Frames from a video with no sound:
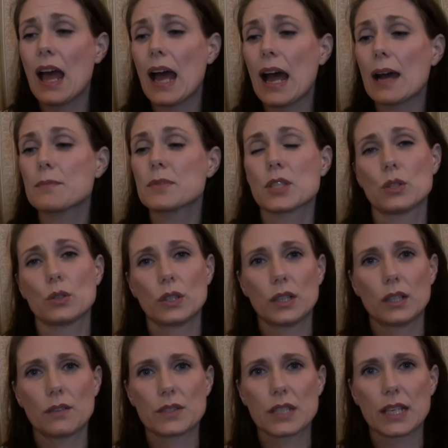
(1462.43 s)
absolutely
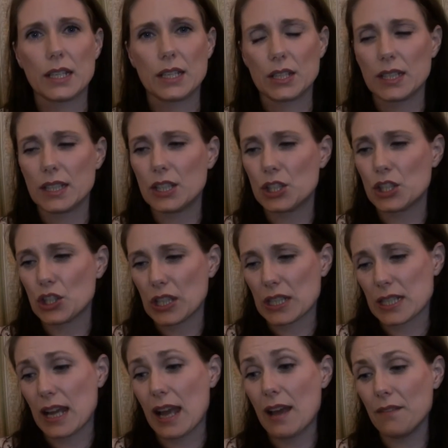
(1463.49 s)
loves green tea. She
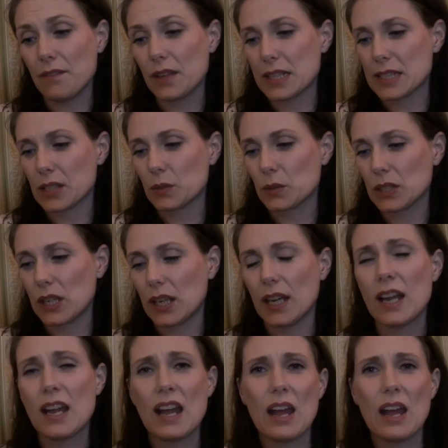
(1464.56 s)
drinks it every single day